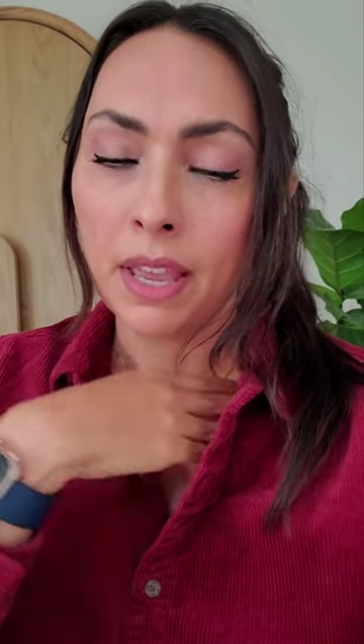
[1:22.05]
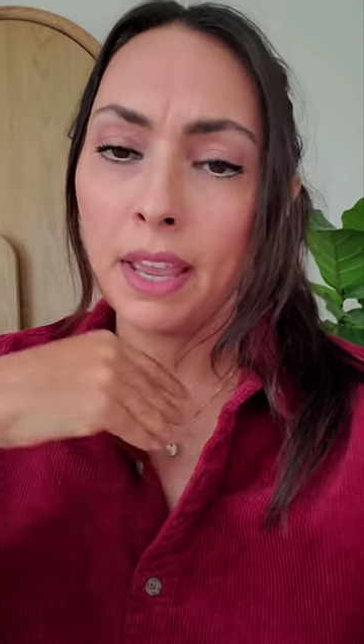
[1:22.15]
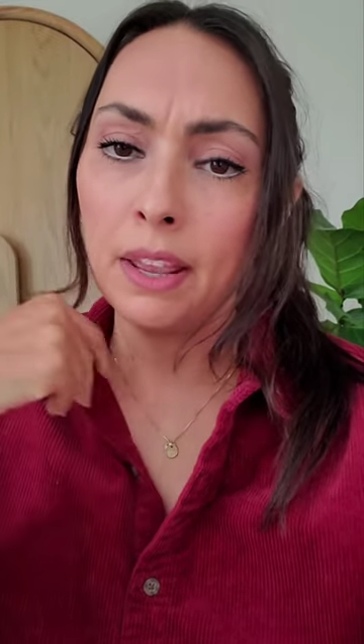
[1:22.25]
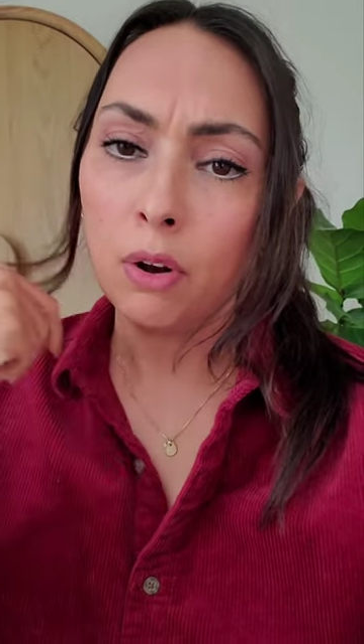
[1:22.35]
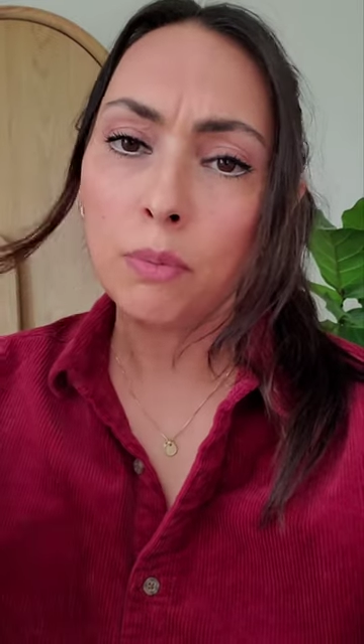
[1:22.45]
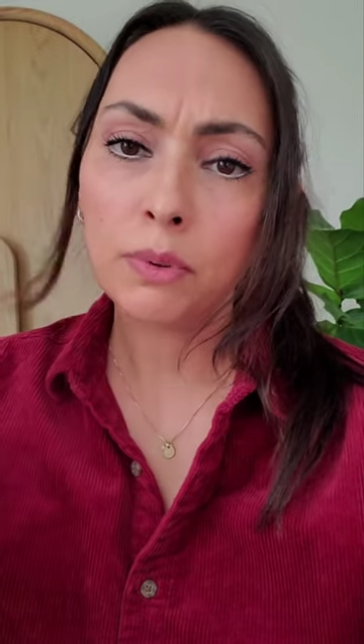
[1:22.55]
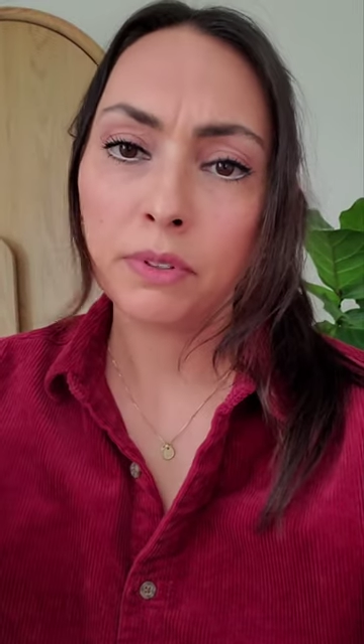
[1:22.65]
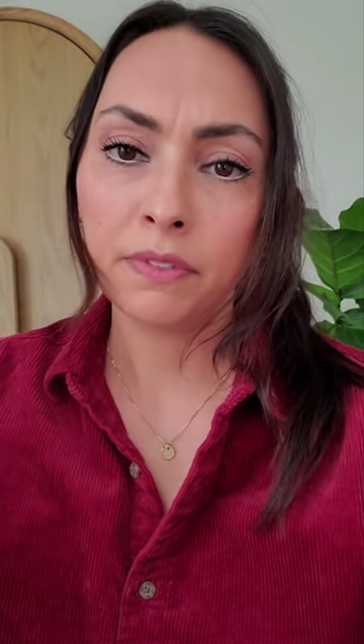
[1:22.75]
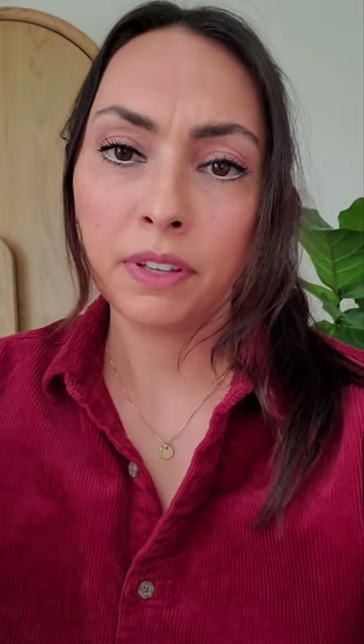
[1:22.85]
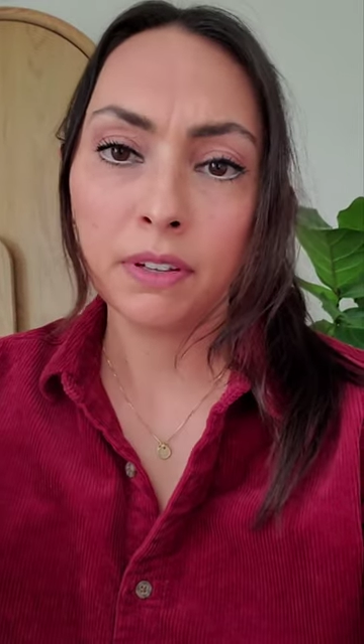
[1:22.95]
It
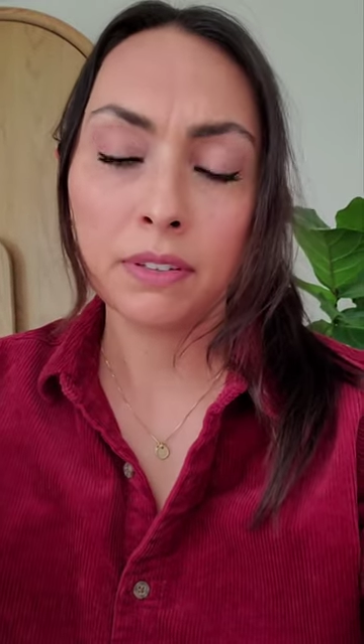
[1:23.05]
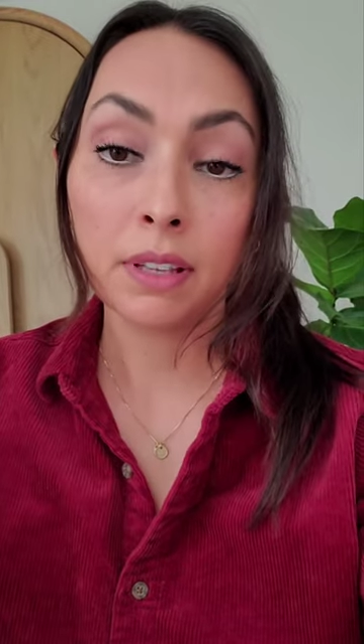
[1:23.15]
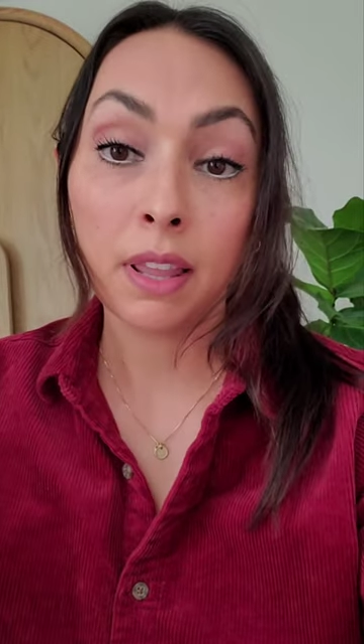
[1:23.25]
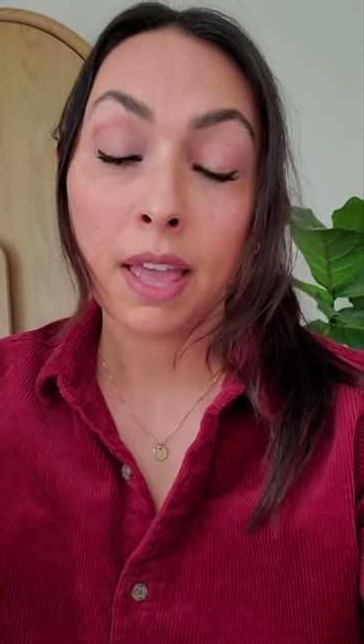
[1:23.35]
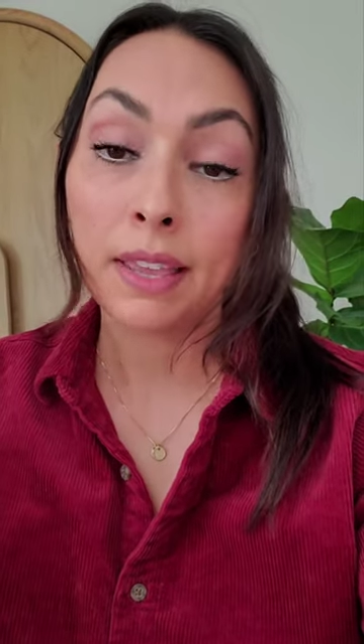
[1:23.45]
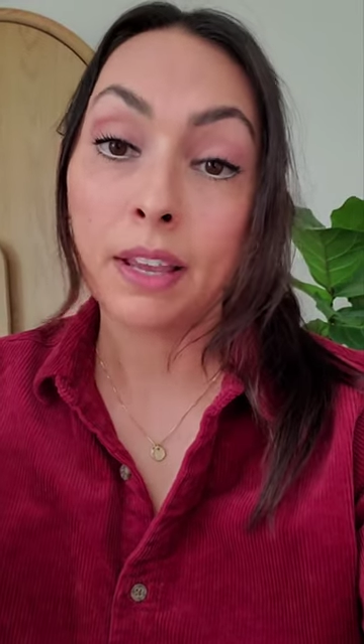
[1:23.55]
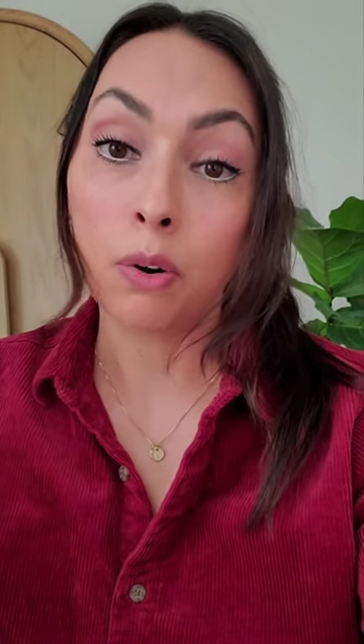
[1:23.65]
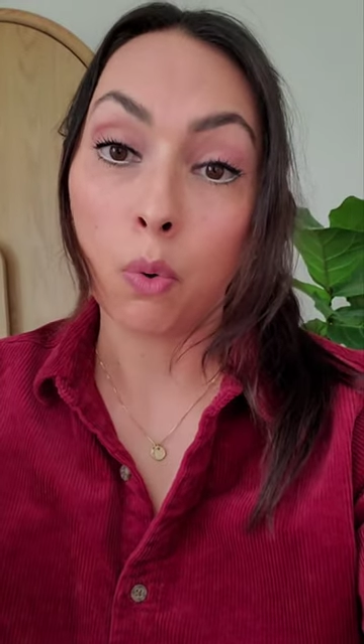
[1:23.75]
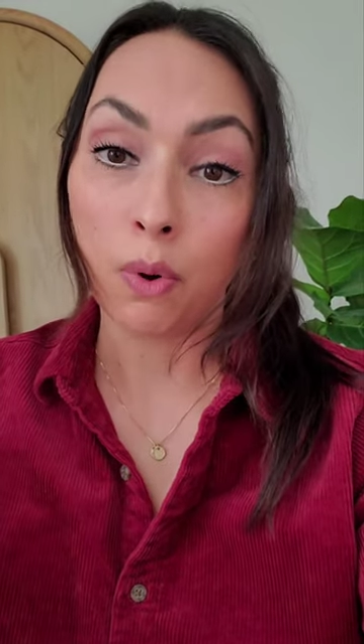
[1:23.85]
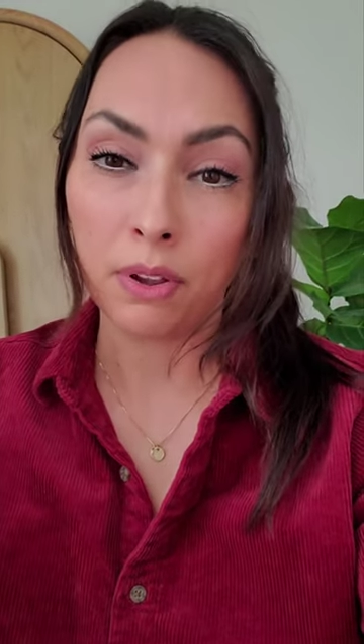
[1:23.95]
almost feels like an
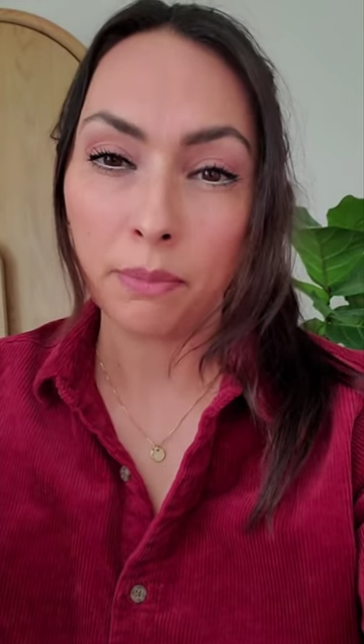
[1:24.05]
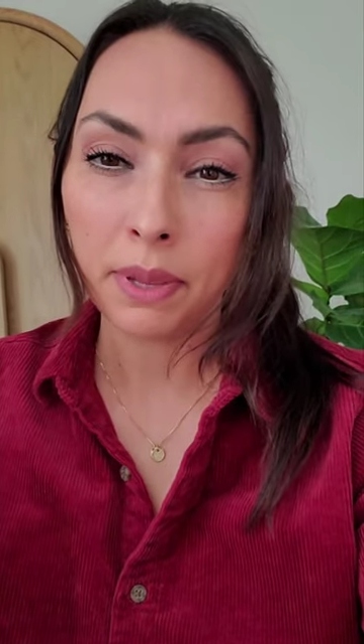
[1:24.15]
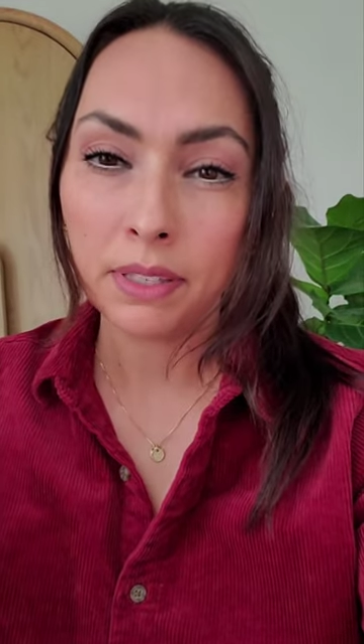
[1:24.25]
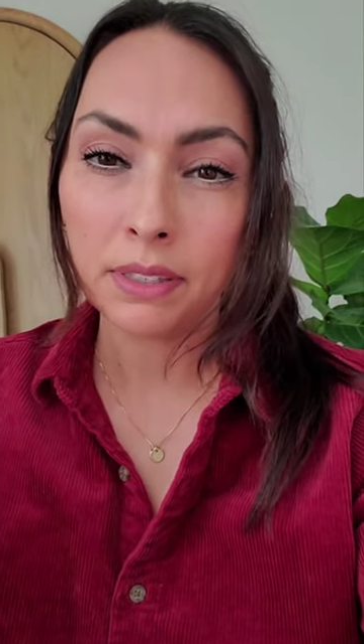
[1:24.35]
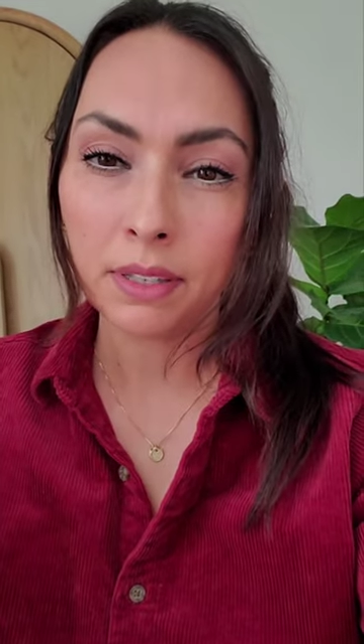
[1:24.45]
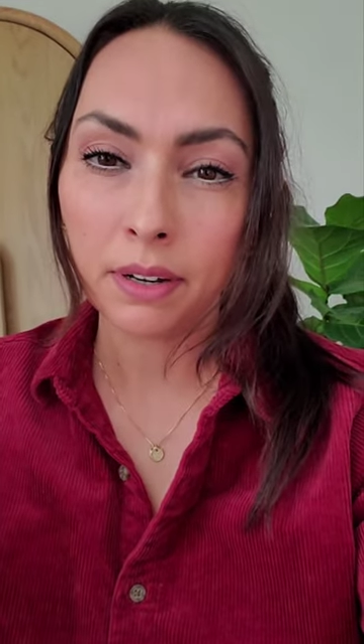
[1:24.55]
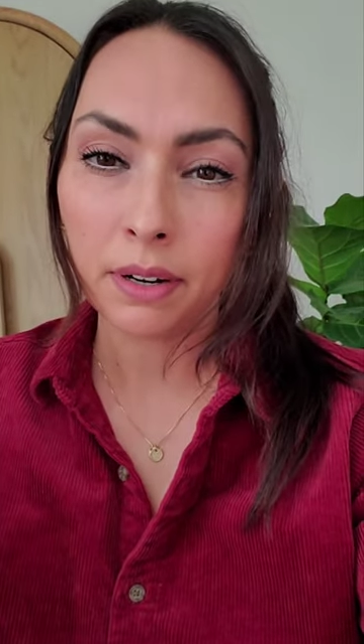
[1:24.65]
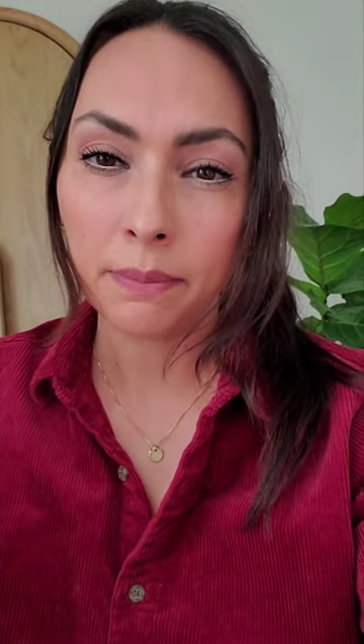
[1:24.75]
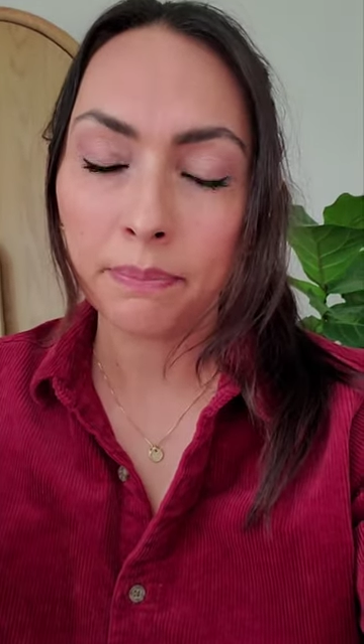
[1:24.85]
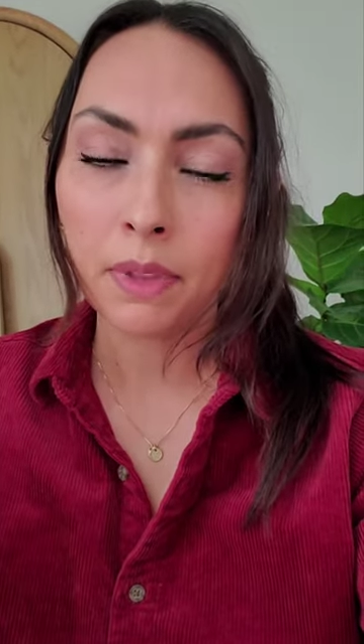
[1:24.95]
oil-based
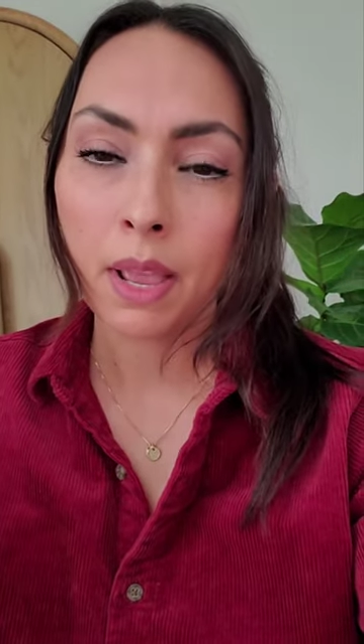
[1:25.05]
serum,